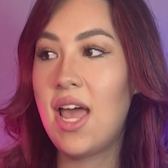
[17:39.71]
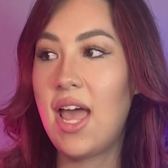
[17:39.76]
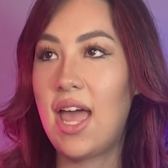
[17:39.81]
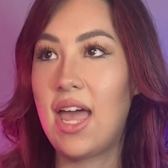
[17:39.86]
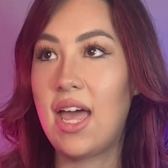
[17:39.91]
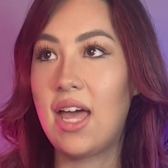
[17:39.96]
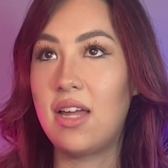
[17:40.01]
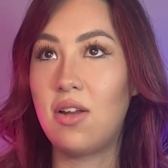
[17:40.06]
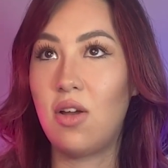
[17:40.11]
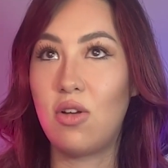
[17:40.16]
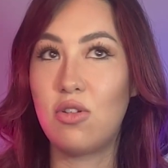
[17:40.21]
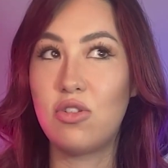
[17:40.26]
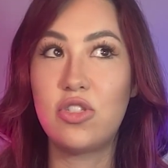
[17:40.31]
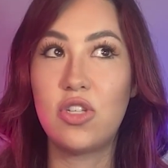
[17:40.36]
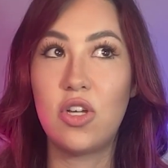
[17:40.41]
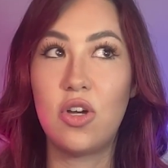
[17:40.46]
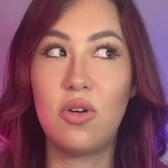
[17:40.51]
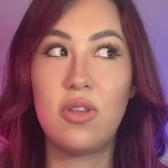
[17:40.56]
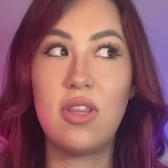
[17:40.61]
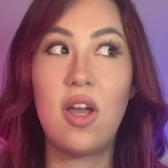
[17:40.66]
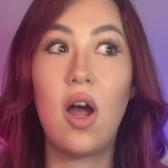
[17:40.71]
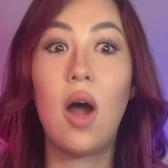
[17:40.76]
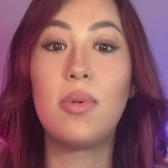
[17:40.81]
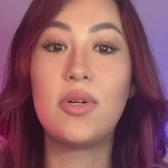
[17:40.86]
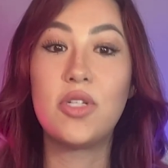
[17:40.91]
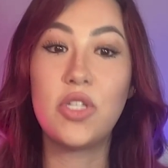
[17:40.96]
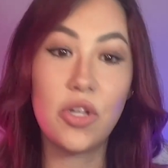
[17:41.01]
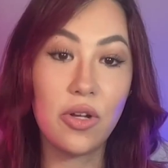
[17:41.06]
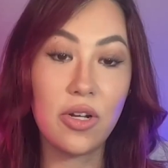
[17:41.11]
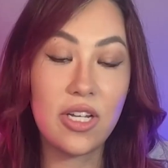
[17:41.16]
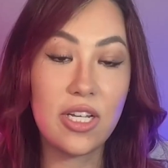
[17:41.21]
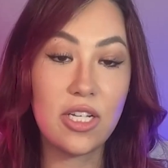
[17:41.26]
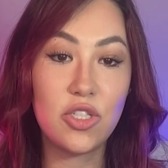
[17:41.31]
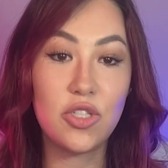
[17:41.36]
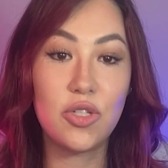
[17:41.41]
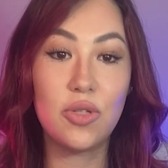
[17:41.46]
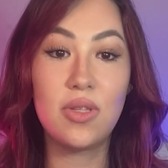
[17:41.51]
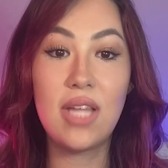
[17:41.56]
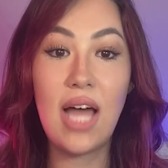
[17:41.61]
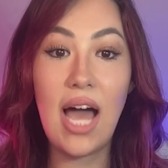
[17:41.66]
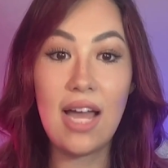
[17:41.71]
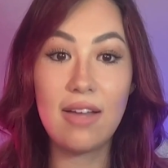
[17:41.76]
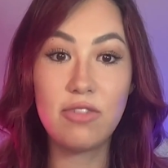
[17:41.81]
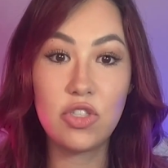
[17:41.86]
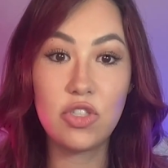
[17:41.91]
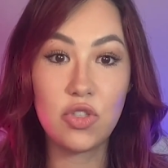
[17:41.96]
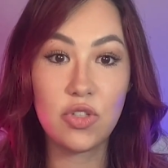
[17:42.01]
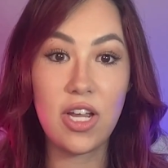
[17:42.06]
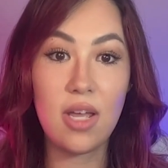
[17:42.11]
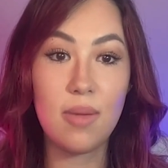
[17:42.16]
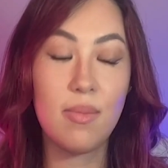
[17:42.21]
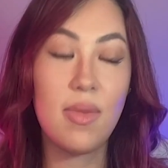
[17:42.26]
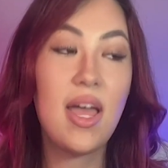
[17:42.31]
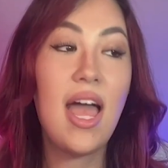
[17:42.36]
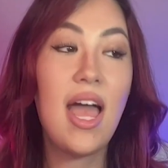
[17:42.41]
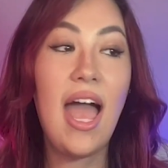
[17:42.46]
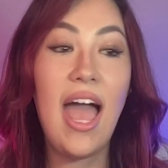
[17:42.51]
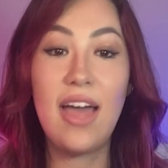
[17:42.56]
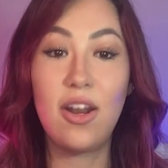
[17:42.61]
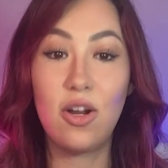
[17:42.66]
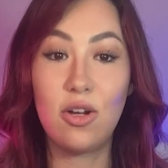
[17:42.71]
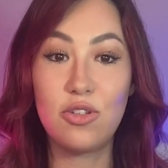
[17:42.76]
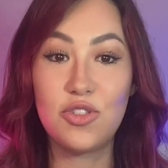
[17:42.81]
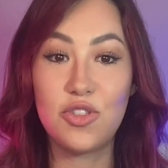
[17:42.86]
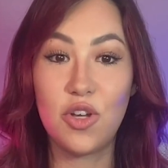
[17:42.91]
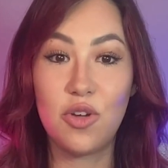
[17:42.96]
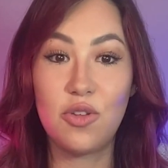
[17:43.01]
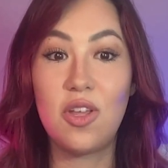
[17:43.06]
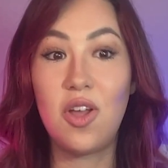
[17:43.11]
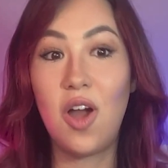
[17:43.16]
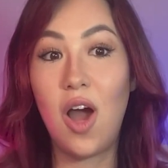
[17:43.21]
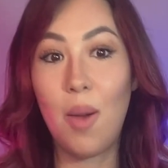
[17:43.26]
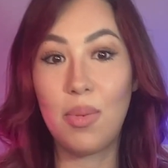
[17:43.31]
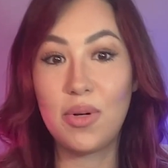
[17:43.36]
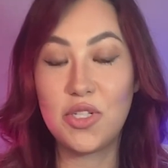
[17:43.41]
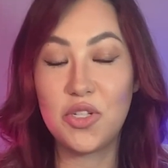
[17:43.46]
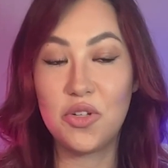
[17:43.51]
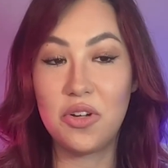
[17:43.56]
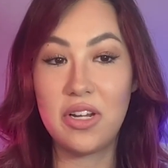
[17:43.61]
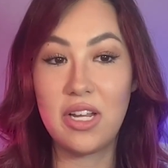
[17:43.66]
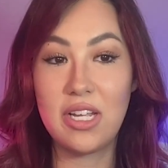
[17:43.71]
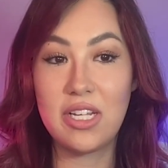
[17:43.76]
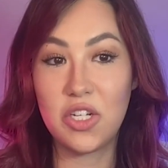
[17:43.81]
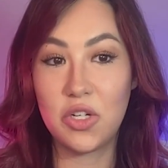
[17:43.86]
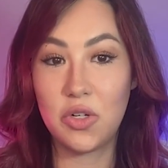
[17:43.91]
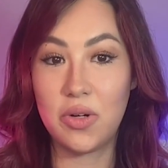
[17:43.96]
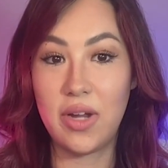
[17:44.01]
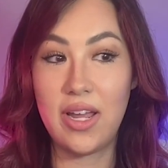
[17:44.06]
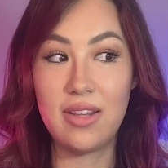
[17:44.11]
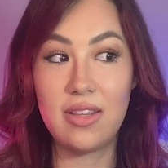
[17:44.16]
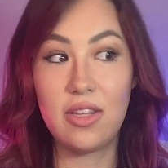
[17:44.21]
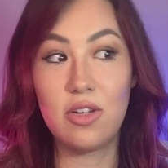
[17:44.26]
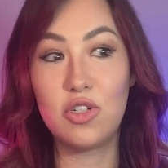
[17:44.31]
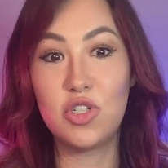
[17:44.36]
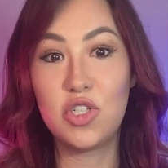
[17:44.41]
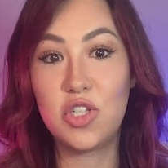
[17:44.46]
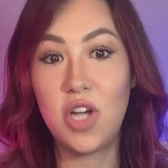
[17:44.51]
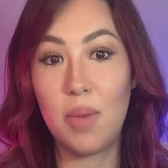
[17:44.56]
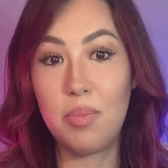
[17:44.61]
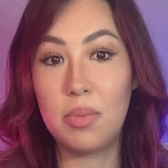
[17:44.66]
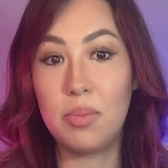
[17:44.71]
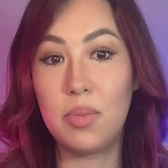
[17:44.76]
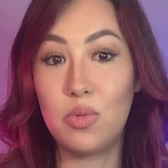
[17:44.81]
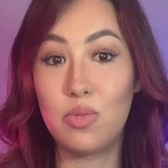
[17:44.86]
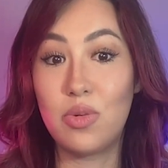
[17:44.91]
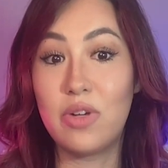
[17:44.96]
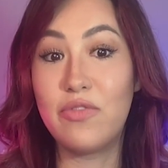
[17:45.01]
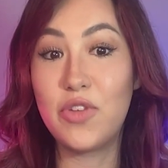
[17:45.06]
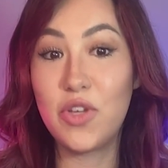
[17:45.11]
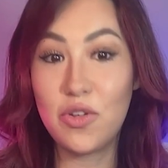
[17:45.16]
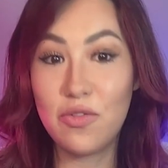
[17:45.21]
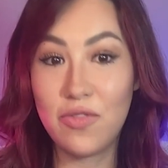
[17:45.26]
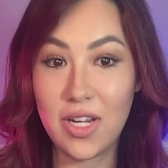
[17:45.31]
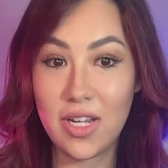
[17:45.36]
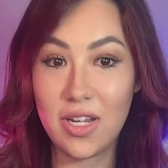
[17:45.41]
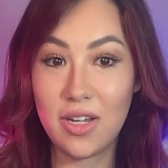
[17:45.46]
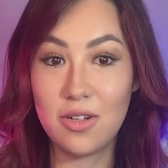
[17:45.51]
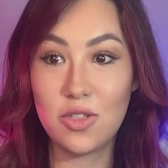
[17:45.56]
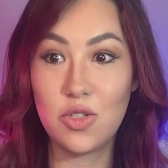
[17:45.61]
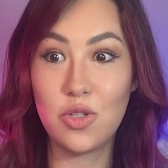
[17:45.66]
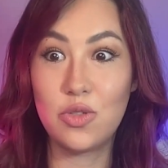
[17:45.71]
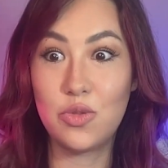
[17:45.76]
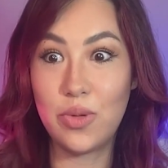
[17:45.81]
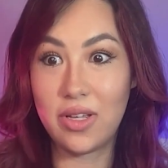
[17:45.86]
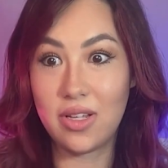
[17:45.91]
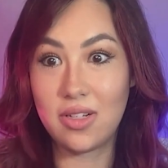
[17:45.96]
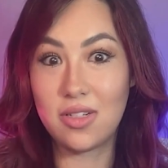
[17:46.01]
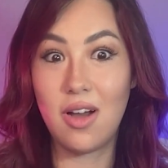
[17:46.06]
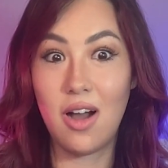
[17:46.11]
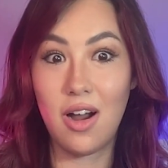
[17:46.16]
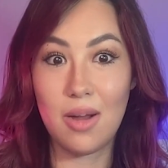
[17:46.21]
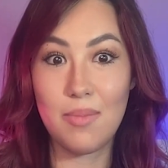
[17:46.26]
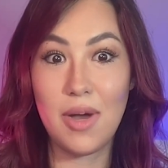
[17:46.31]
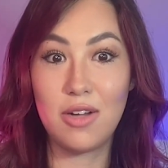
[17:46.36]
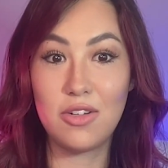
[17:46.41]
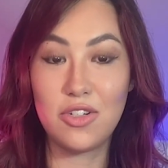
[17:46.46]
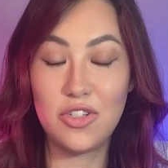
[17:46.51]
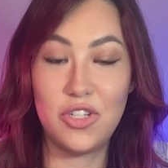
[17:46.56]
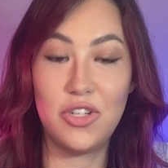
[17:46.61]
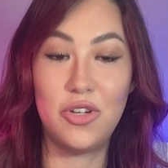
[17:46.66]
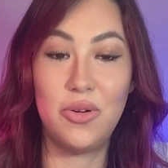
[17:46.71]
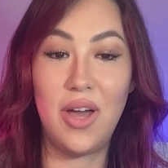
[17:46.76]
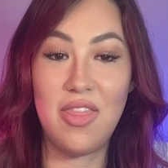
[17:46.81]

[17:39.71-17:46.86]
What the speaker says: And also the opportunity to live stream, and also the opportunity to create little shoppable review videos, which we can talk about too.